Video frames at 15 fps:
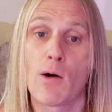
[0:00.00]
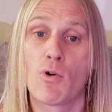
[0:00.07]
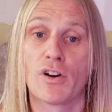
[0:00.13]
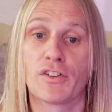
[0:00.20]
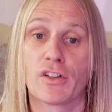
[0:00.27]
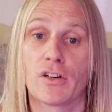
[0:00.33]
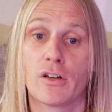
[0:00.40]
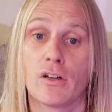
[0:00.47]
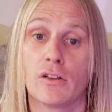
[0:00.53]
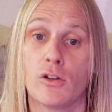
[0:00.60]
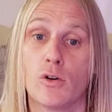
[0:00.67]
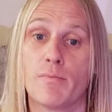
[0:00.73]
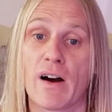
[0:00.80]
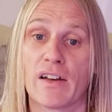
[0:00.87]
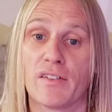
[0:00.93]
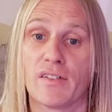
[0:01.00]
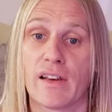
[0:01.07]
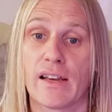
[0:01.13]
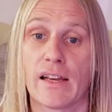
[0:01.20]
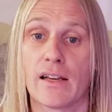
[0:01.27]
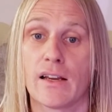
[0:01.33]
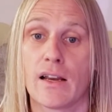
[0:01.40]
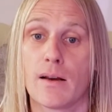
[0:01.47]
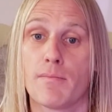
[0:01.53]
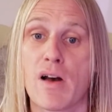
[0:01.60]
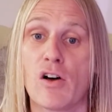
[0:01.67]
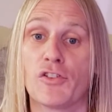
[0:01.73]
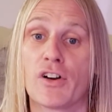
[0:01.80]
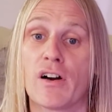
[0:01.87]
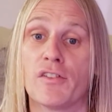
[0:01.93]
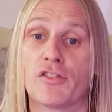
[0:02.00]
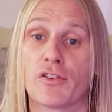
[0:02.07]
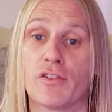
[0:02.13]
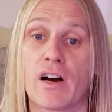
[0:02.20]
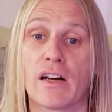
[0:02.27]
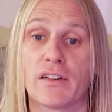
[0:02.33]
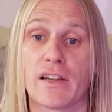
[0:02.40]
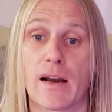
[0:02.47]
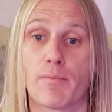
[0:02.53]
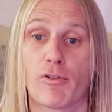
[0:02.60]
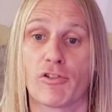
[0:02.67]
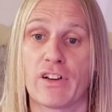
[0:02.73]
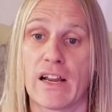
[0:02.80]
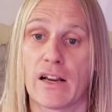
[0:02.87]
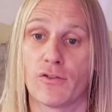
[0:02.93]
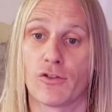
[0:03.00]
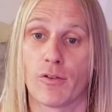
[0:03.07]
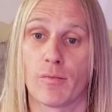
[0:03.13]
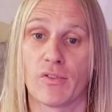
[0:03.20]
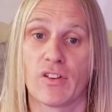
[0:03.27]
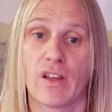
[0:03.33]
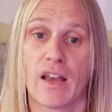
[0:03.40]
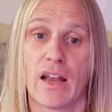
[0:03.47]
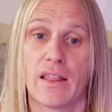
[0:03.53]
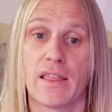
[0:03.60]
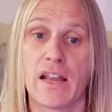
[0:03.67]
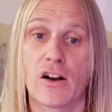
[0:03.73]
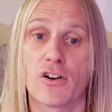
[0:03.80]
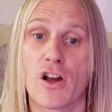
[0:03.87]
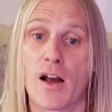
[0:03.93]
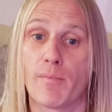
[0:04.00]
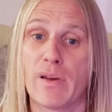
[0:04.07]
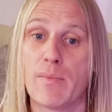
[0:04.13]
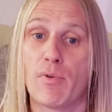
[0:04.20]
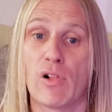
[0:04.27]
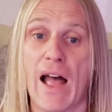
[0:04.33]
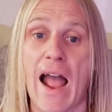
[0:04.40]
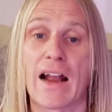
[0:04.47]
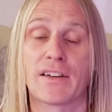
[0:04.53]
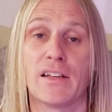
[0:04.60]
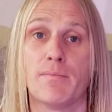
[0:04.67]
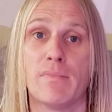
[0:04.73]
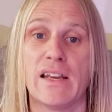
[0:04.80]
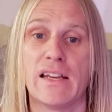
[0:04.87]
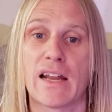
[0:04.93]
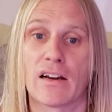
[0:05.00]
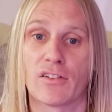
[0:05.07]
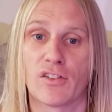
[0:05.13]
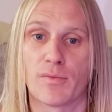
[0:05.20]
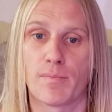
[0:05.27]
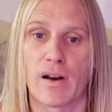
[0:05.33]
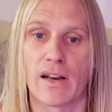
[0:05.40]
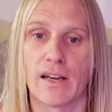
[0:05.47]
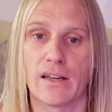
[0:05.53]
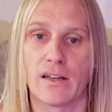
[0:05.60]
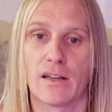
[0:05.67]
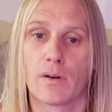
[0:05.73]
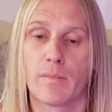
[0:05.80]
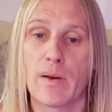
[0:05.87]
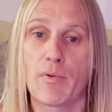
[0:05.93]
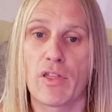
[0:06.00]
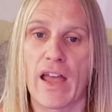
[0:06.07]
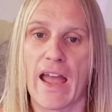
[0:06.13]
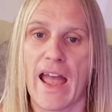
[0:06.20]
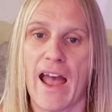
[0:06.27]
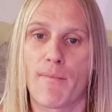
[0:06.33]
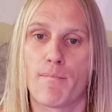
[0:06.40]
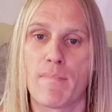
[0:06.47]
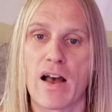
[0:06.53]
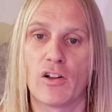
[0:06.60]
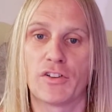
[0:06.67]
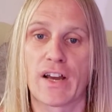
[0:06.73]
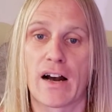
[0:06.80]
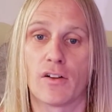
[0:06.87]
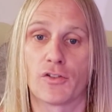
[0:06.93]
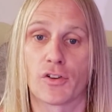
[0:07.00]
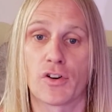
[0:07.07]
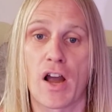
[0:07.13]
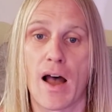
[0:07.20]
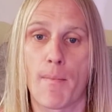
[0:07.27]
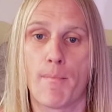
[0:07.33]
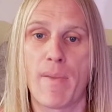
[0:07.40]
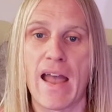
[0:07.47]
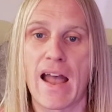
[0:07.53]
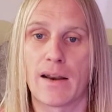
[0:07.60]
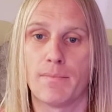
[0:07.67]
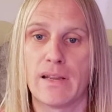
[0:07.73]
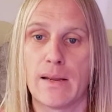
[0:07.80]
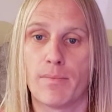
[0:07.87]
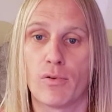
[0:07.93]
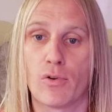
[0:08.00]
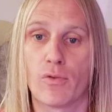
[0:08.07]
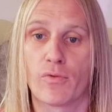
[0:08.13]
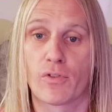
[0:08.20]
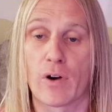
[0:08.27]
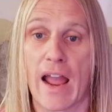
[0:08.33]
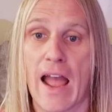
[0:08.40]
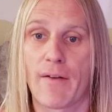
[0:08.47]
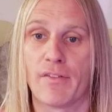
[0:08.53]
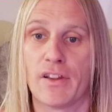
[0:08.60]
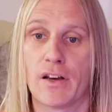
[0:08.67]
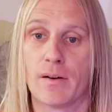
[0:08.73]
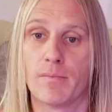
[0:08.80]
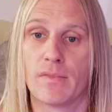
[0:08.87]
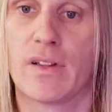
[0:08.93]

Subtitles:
want to conclude by saying meltdowns are not temper tantrums. They are not people acting mean out of spite. People that have meltdowns are not bad people for having them.